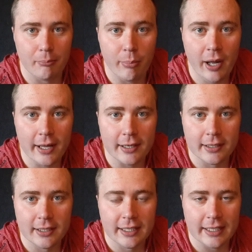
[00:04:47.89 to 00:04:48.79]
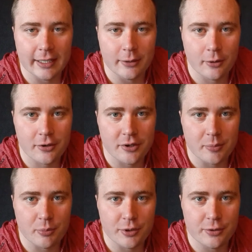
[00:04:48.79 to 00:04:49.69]
But in order to
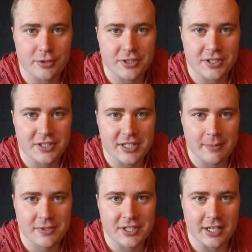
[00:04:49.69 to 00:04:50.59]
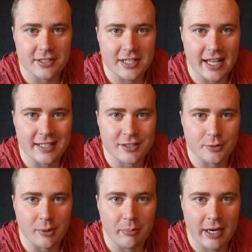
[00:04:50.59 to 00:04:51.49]
produce stem cells and to
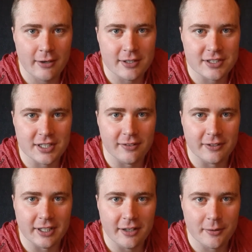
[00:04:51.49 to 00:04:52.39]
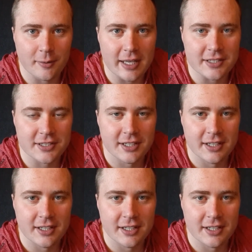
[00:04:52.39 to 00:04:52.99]
repair itself in other ways,